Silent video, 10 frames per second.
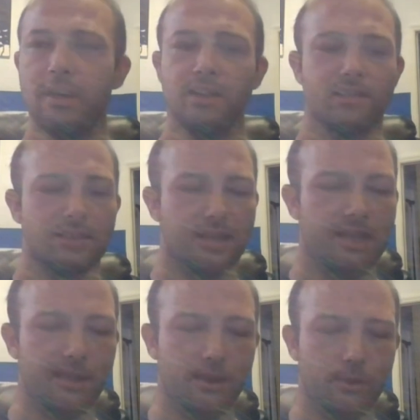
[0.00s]

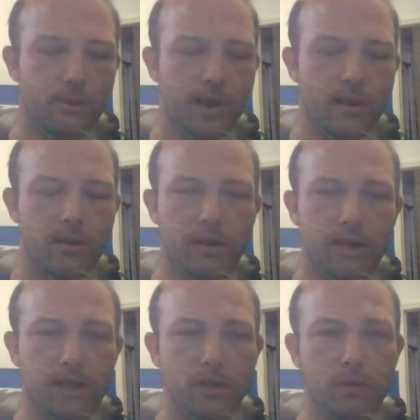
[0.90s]
See where
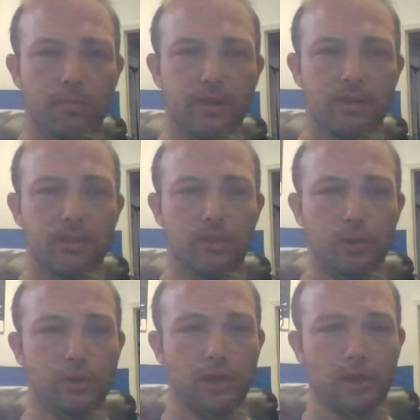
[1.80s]
in your business you
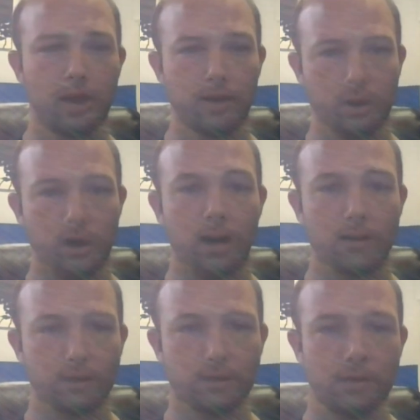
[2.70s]
can cut
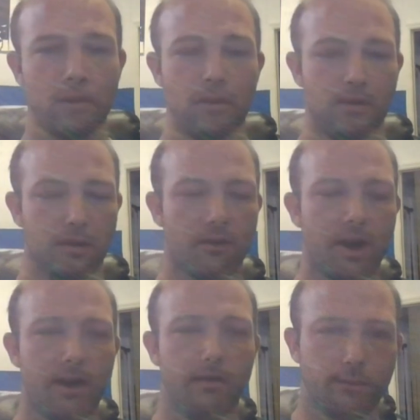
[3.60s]
costs. All
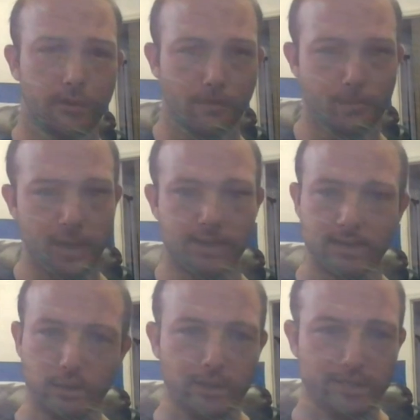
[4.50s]
right. The biggest
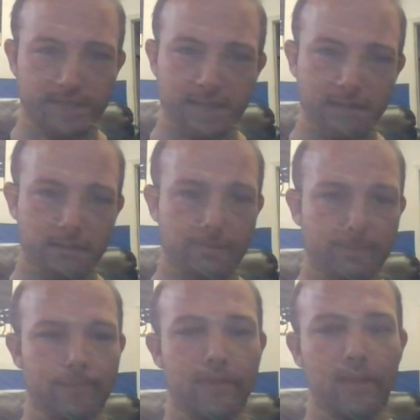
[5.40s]
thing we see
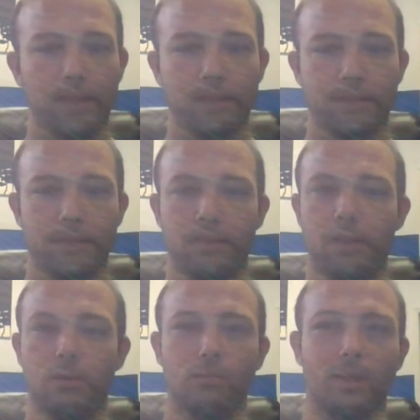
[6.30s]
is,
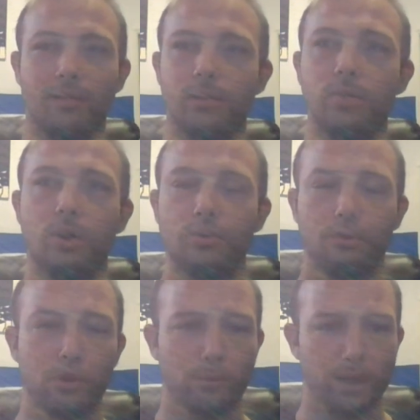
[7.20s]
if you go
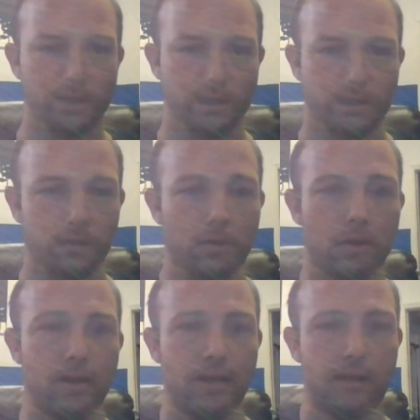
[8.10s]
through your business and
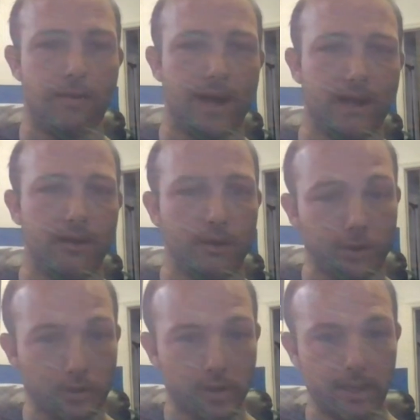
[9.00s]
look in the bank and
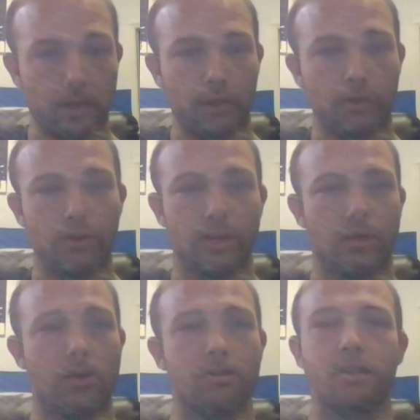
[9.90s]
look on your credit
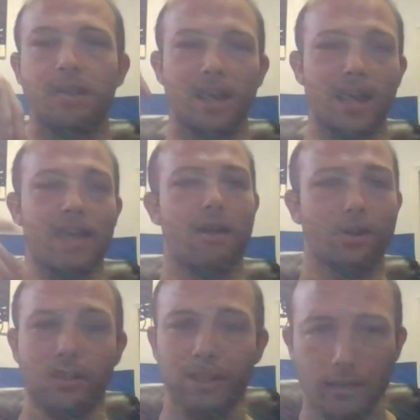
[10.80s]
cards, I
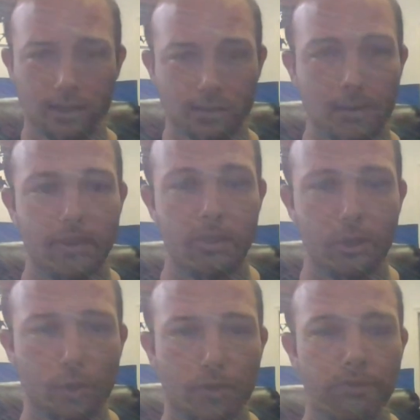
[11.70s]
guarantee you there's probably
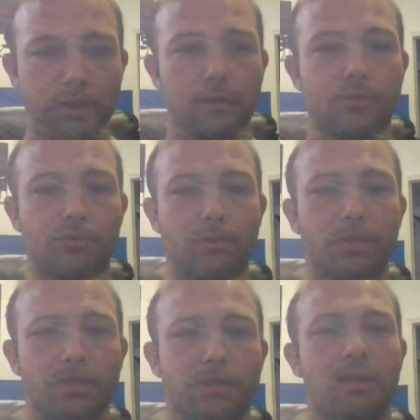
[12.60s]
2 or 3
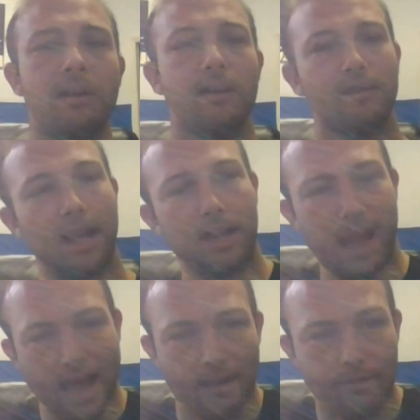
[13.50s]
subscriptions that you
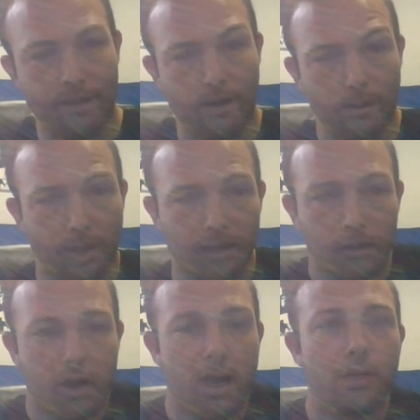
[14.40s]
have there that you're
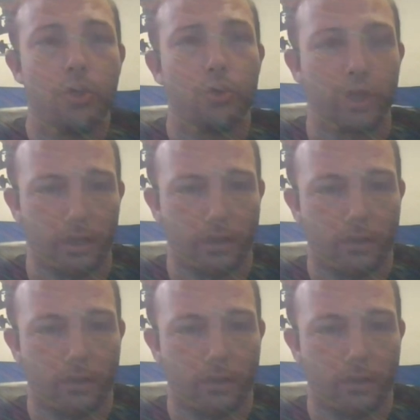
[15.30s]
not using.